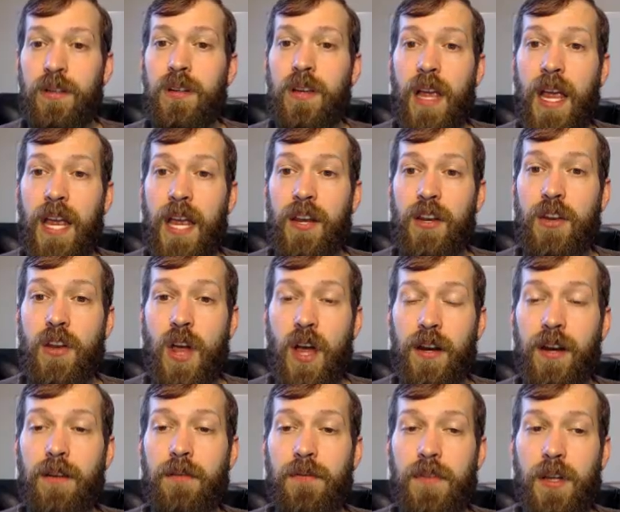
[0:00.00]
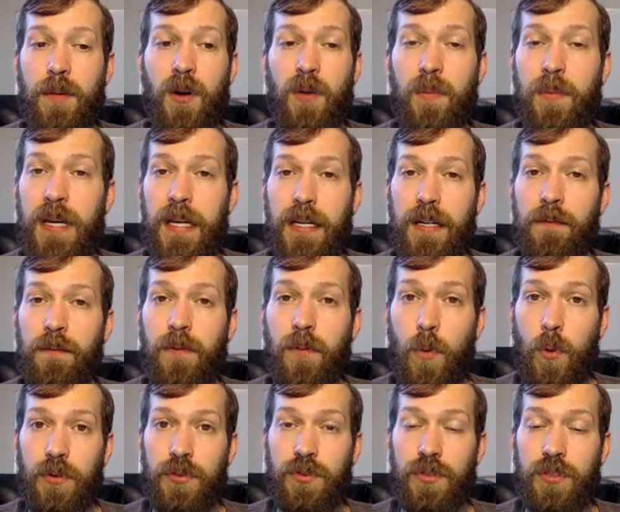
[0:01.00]
and none of them are being
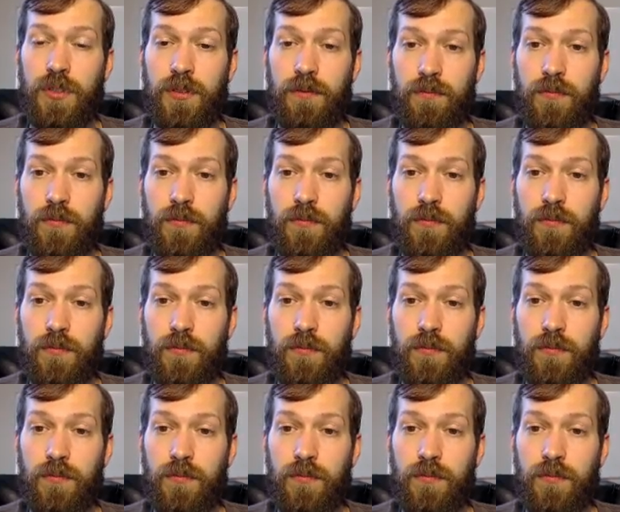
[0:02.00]
enforced.